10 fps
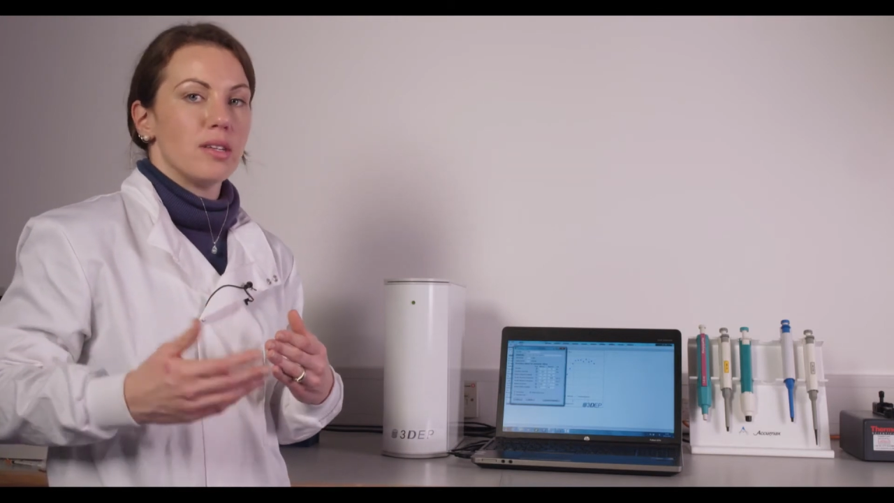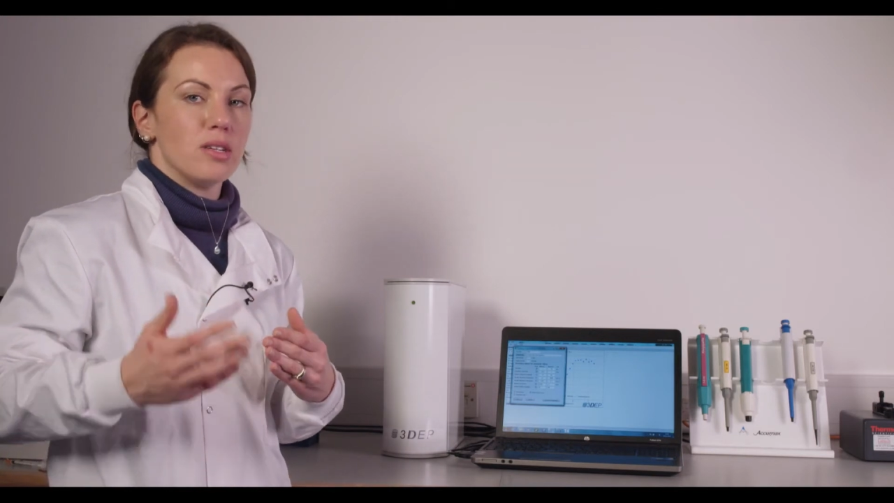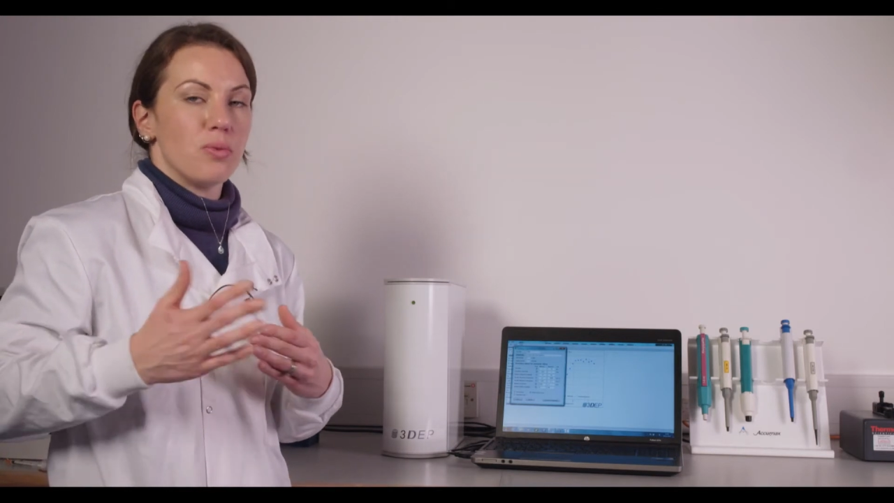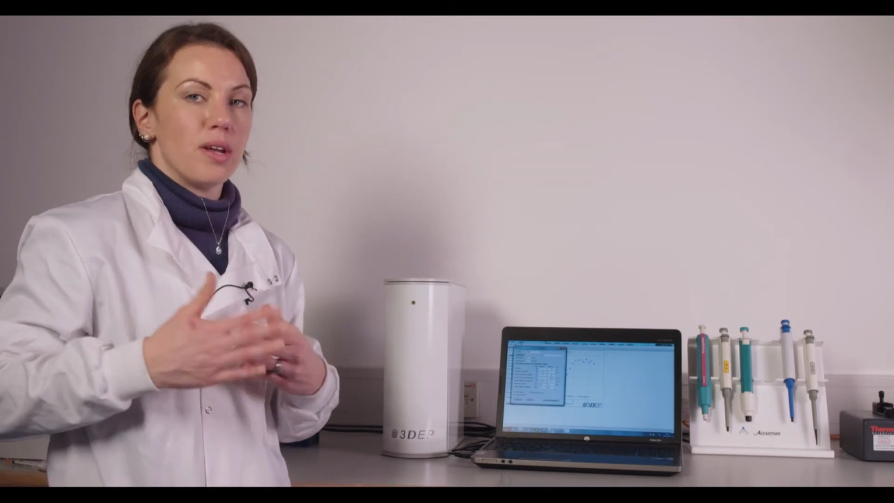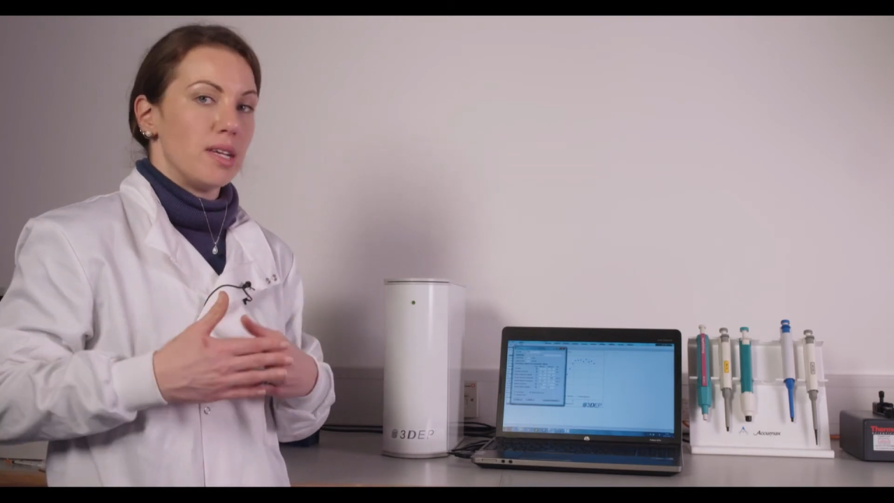
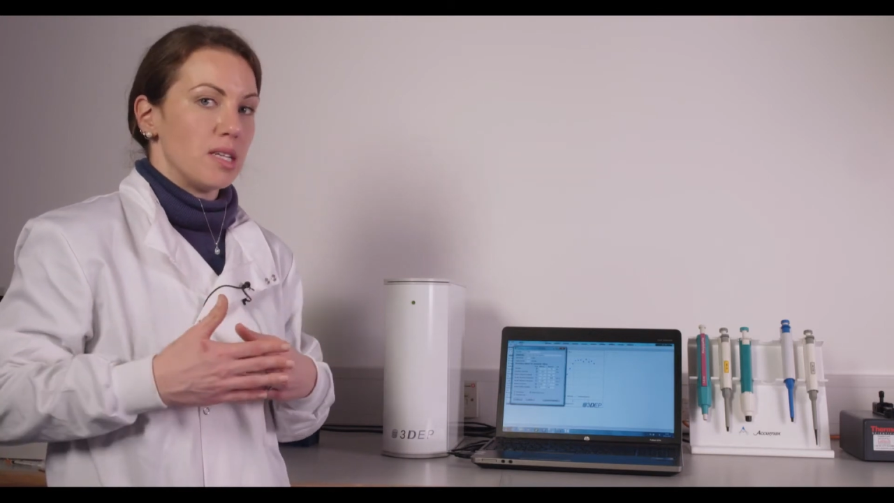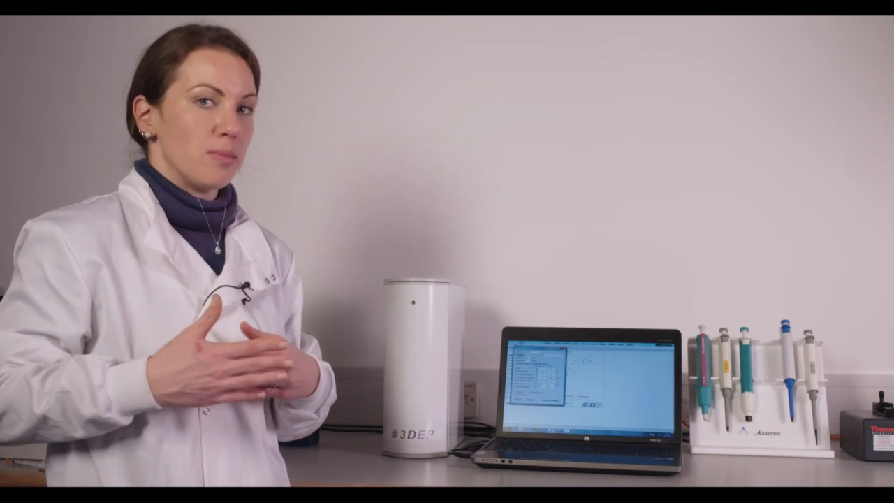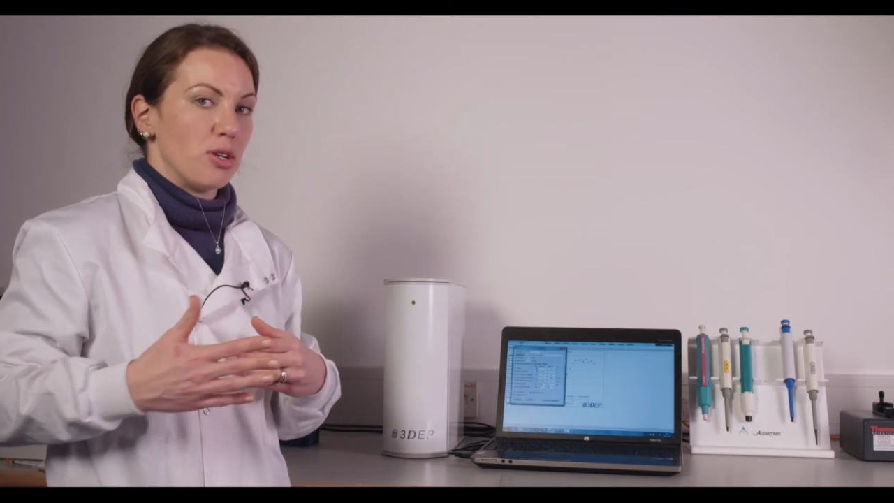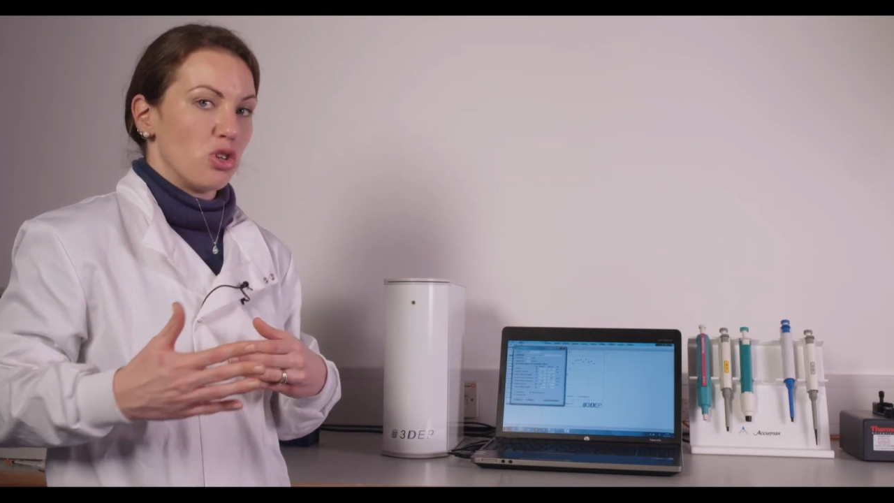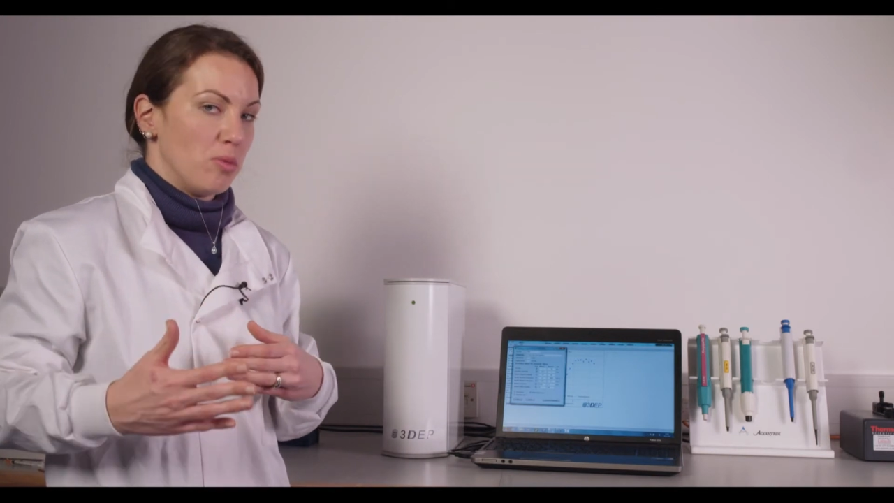does radius
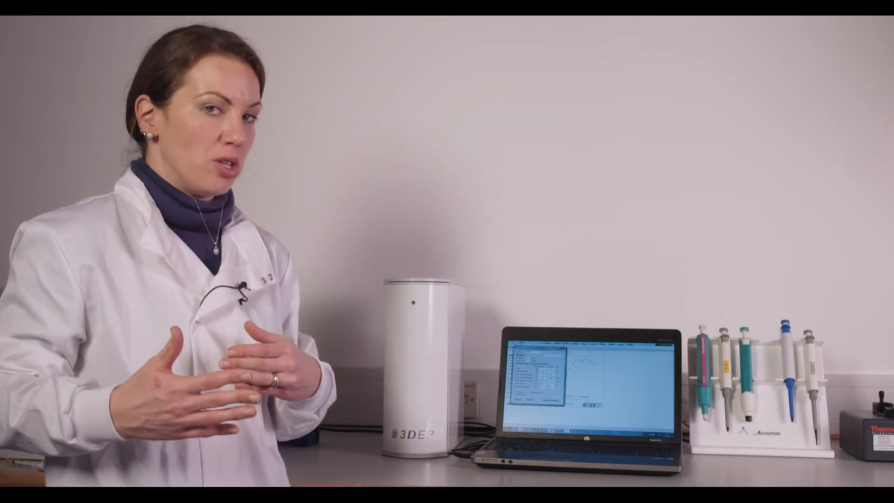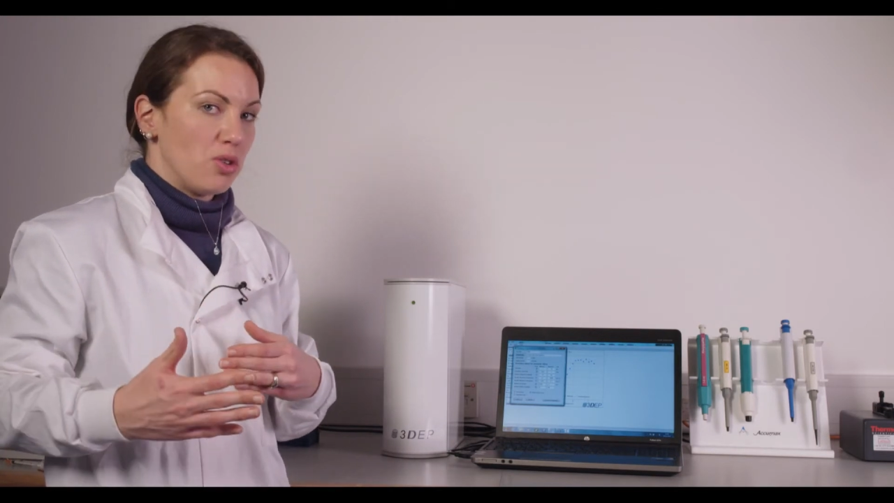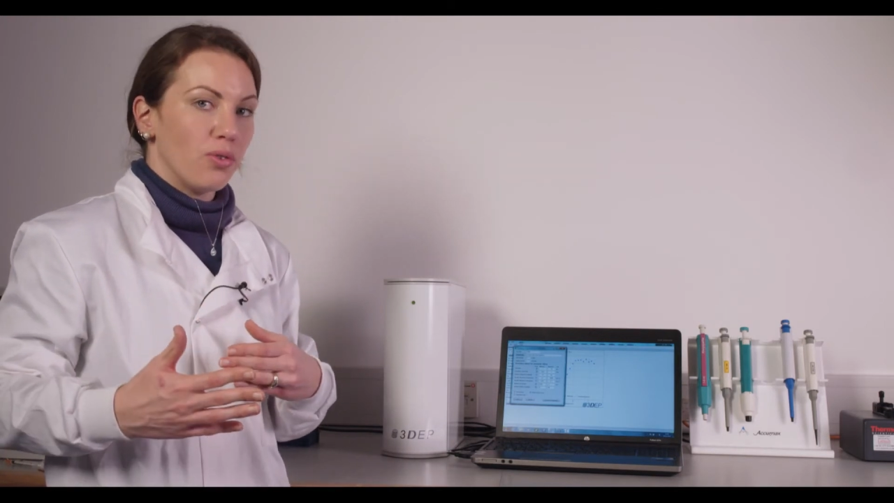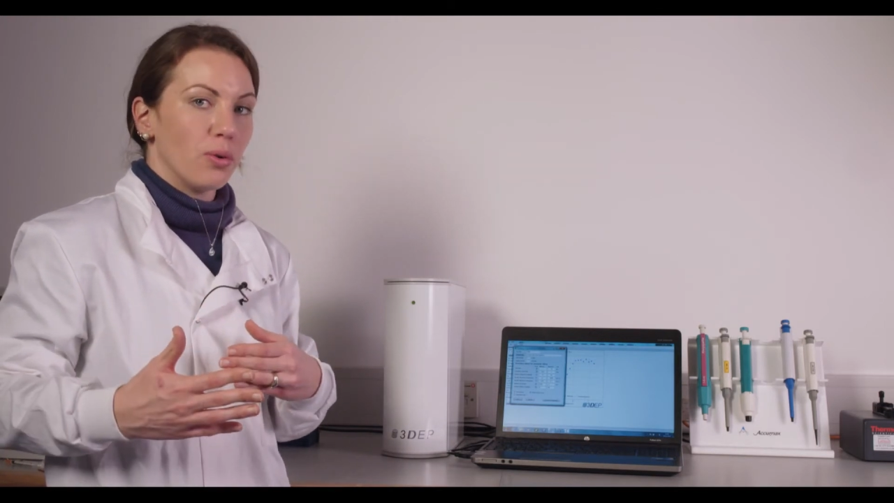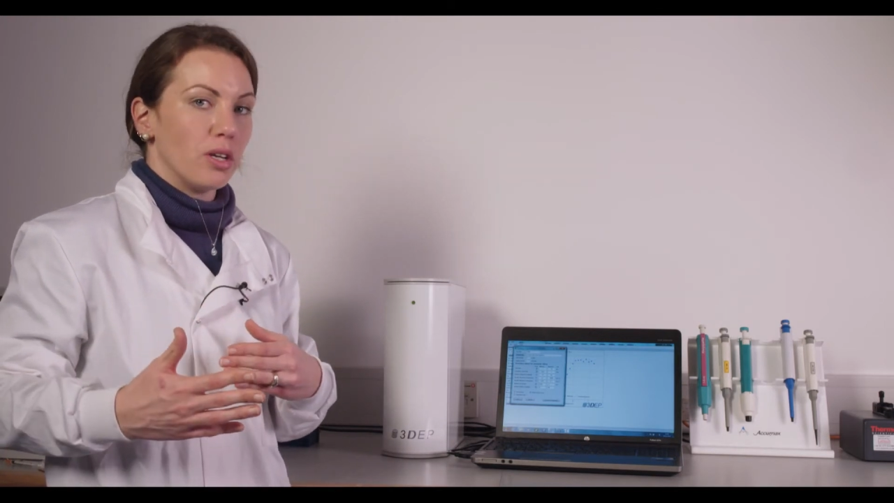measurements
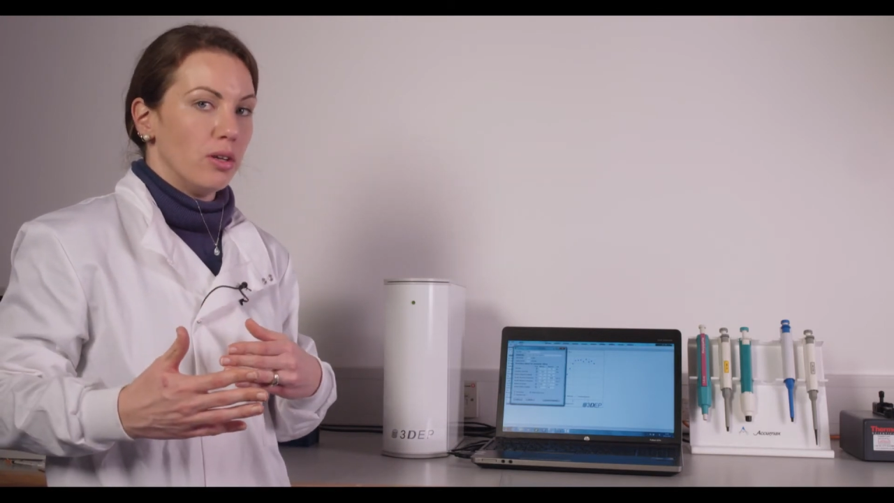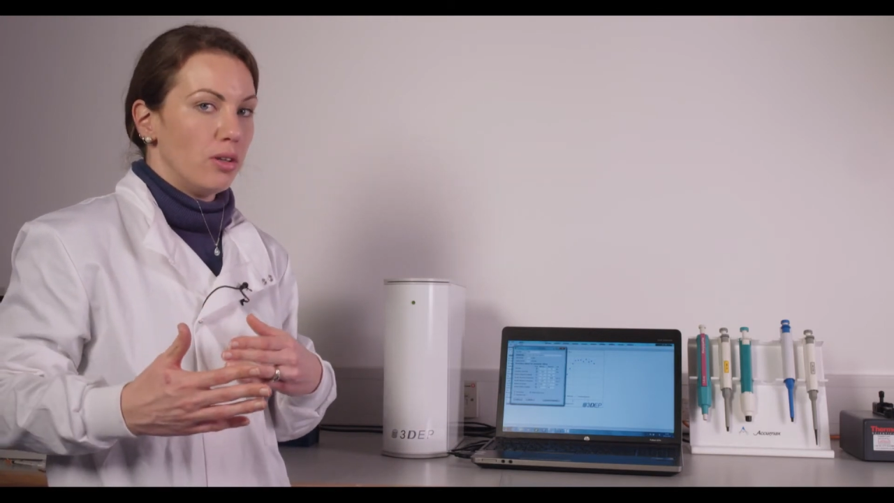for you.